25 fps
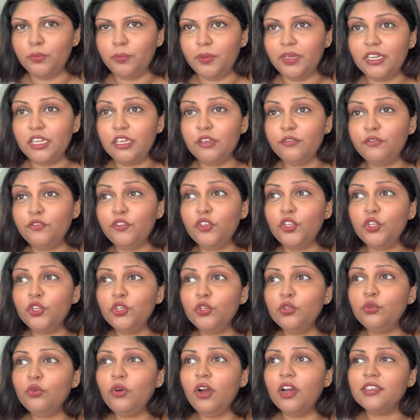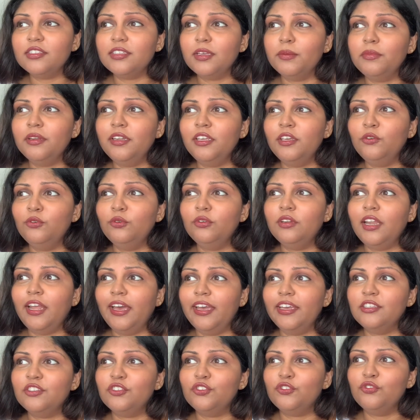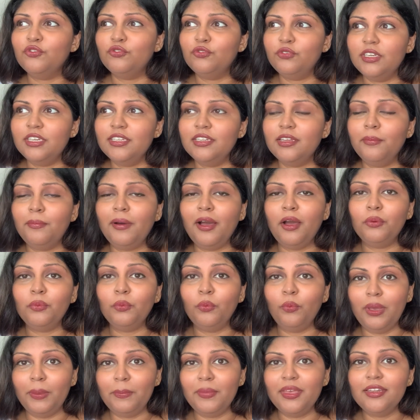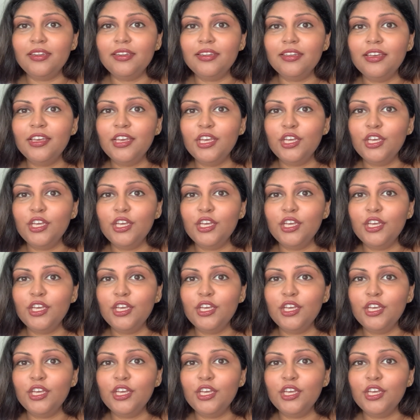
But if you are somebody who likes to read about women